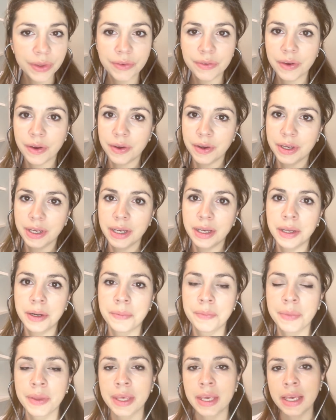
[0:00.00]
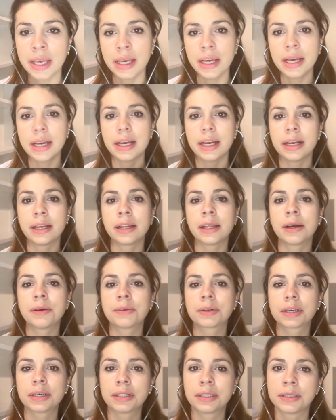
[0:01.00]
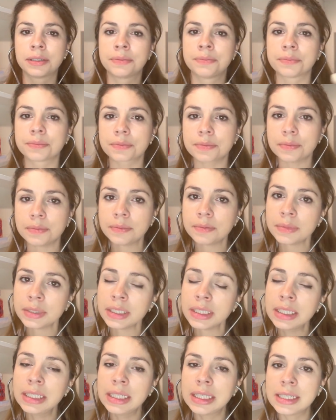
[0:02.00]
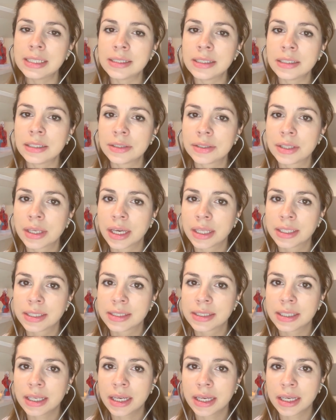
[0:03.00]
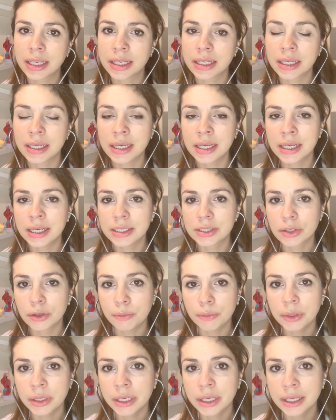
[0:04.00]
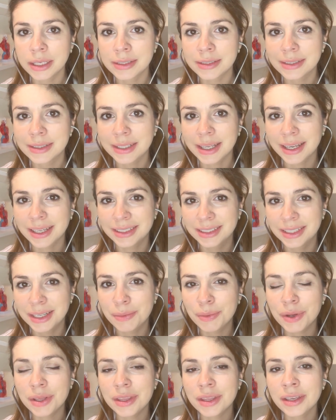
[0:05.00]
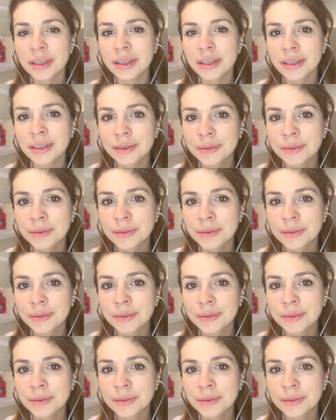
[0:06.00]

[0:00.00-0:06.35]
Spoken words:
Very good. And now I'm gonna listen to the other side. So please take a deep breath in